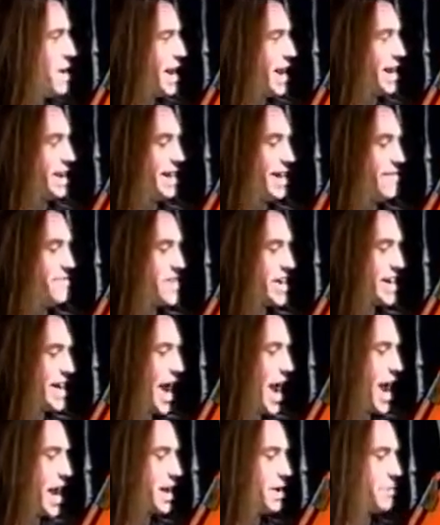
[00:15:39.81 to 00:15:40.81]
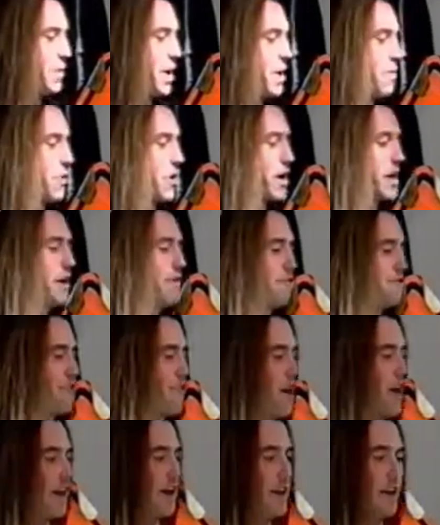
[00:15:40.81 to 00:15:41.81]
minute in the gate, we were
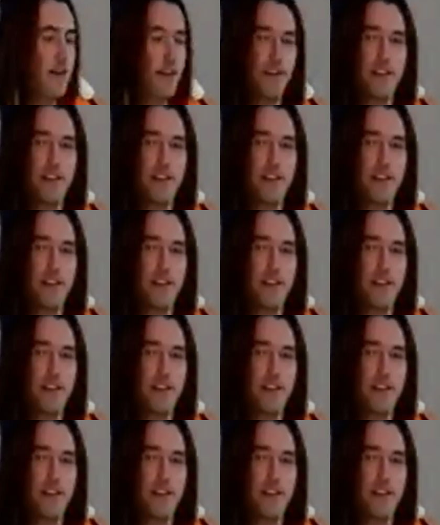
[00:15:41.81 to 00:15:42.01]
confronted.